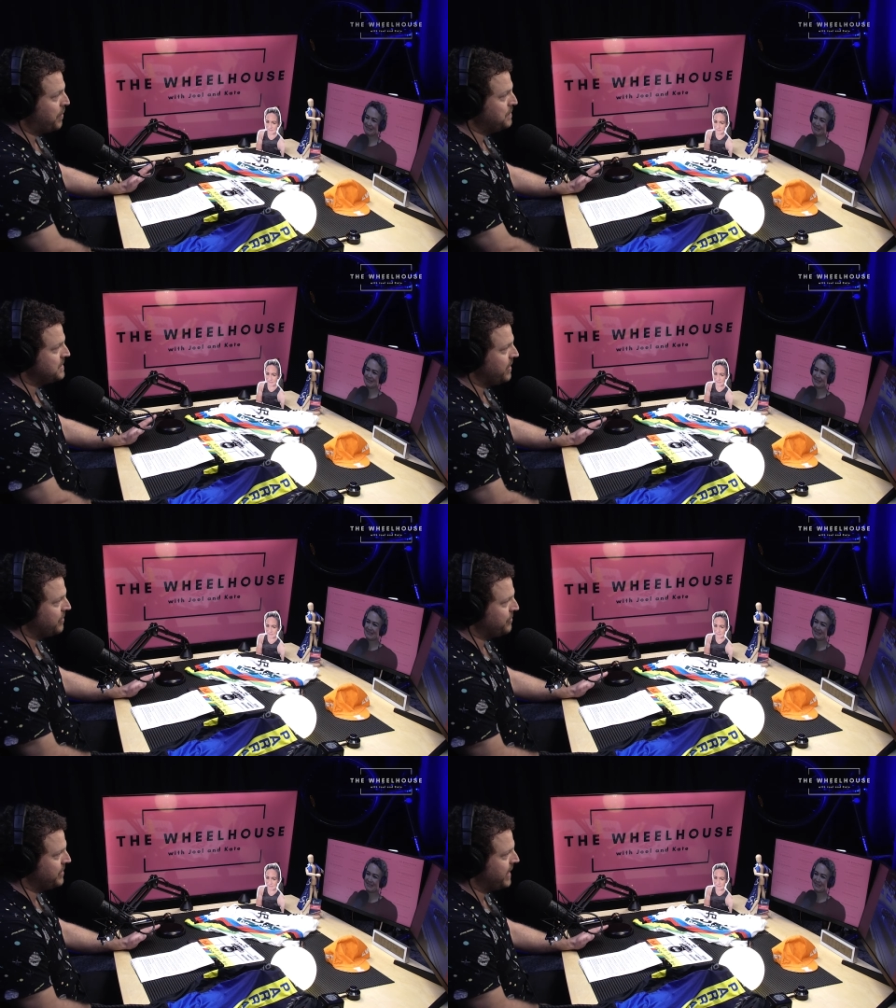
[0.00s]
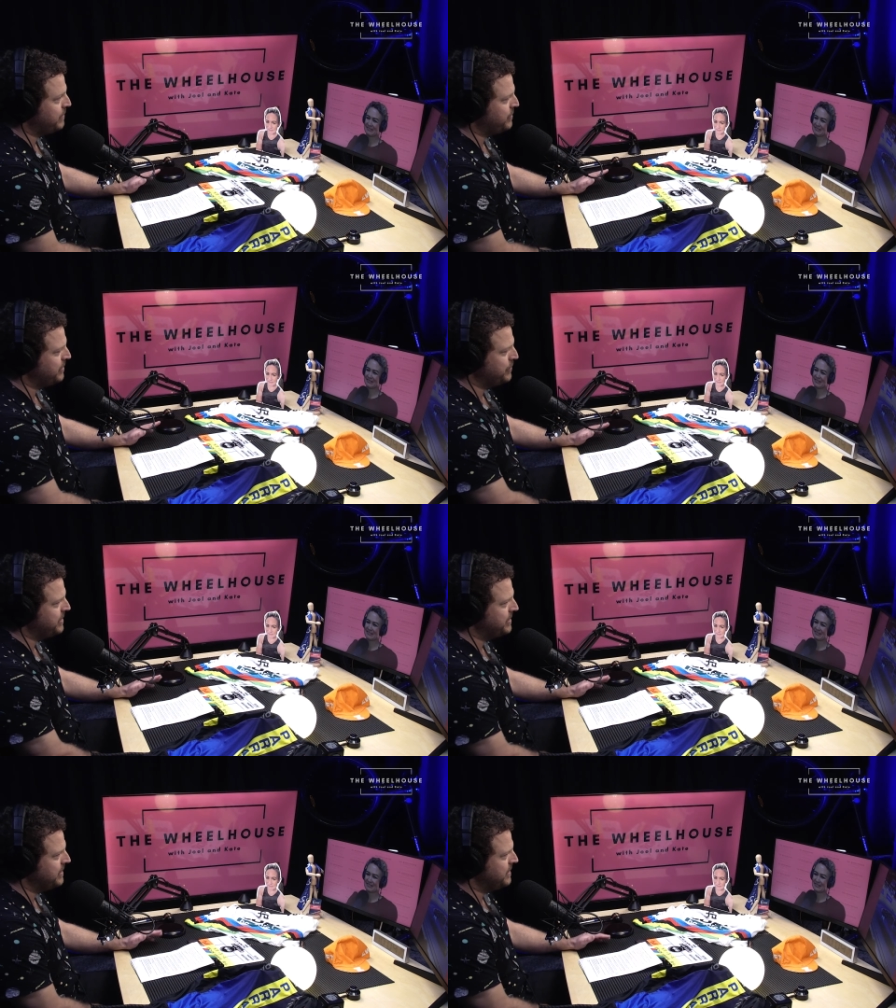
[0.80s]
What was going through your head? Were you, were
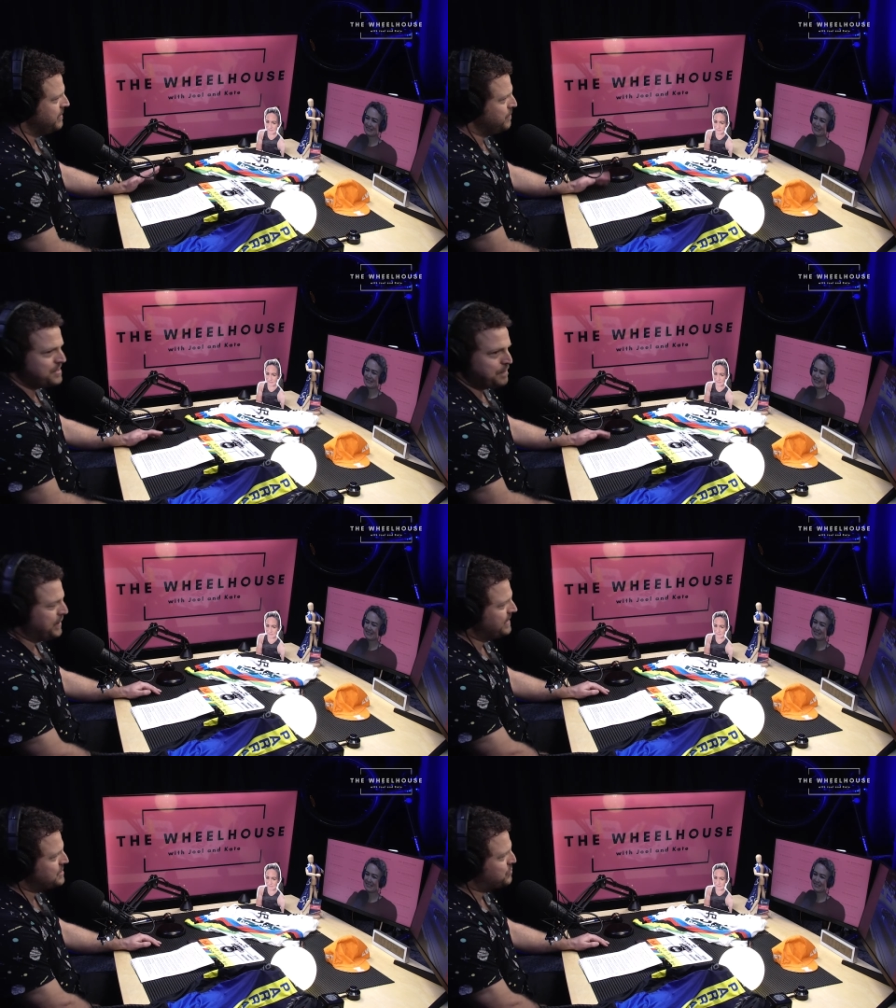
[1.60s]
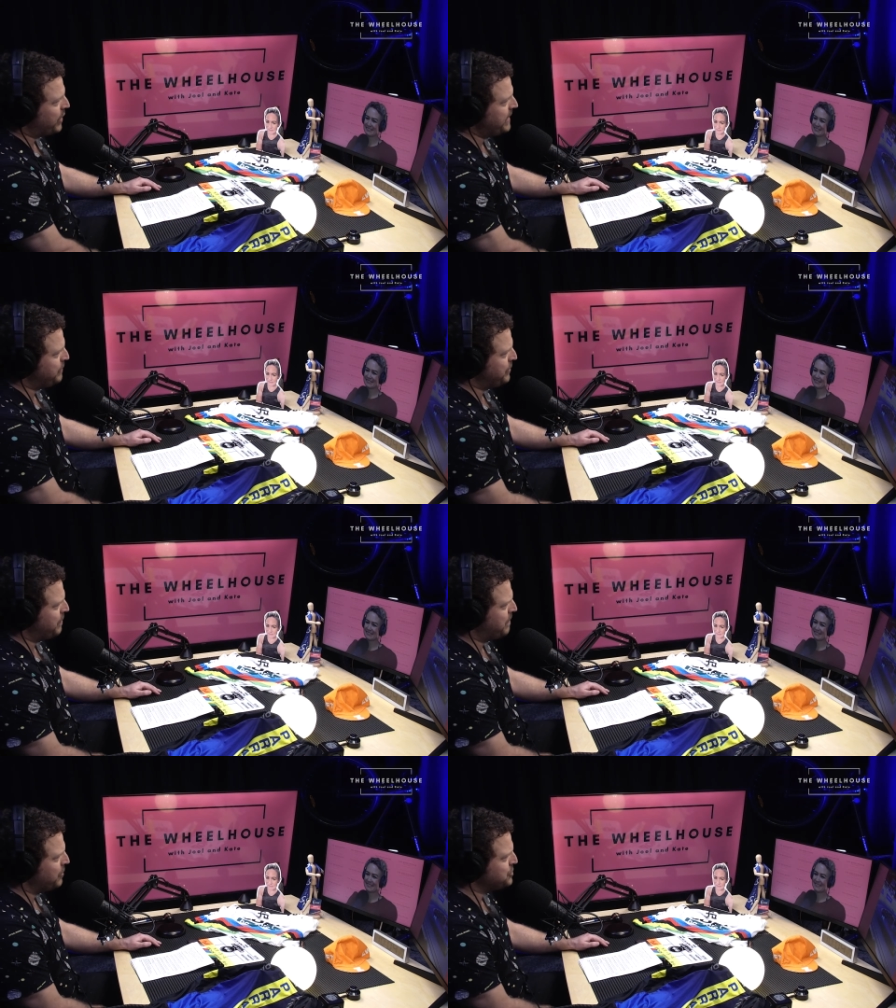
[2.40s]
you was it bittersweet? Were you
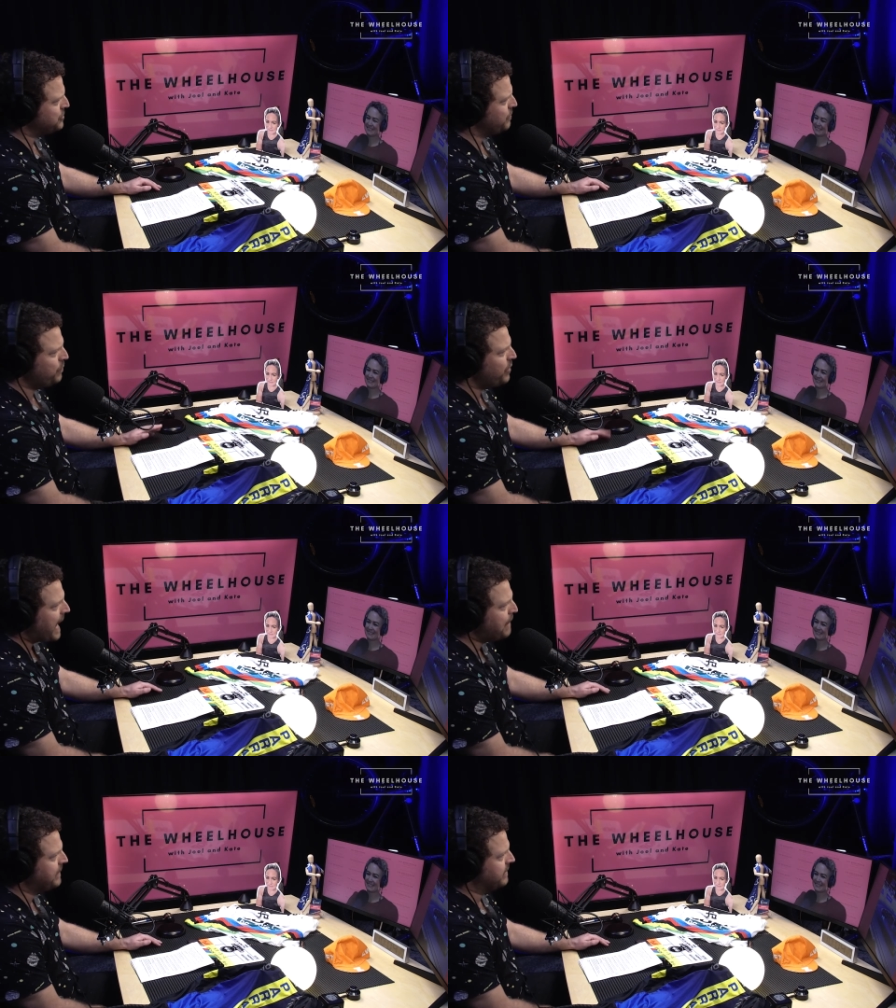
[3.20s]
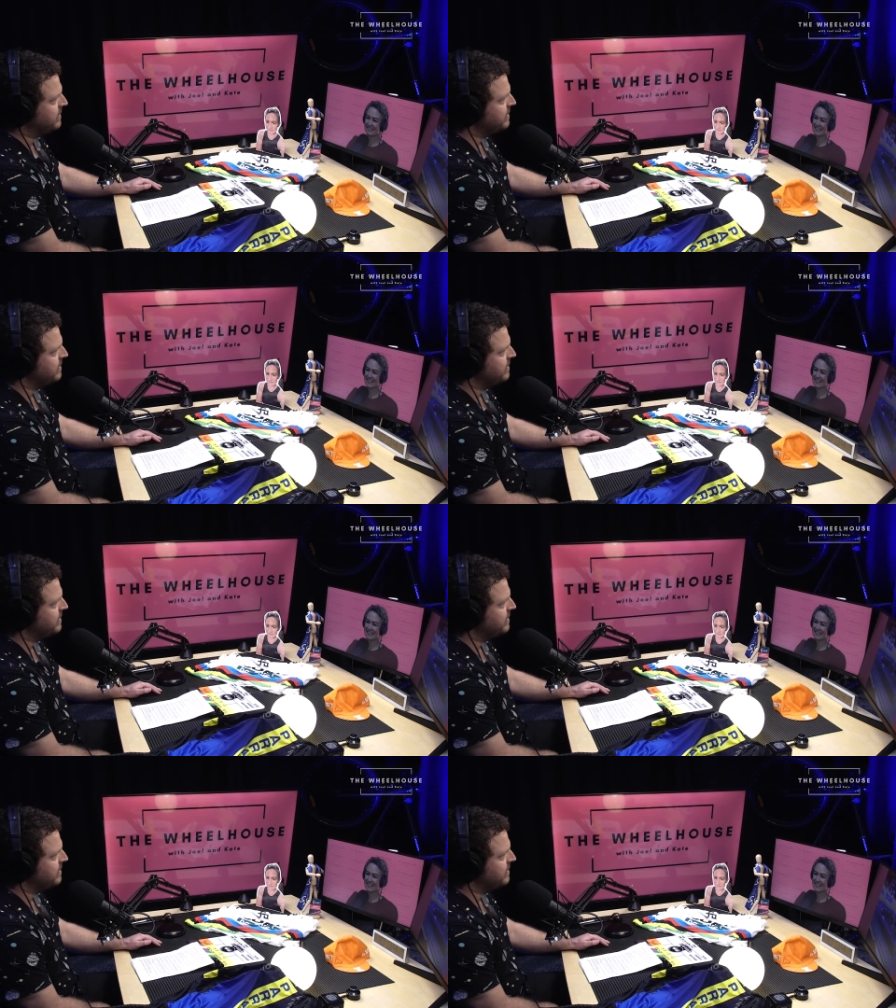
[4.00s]
emotional? What what happened?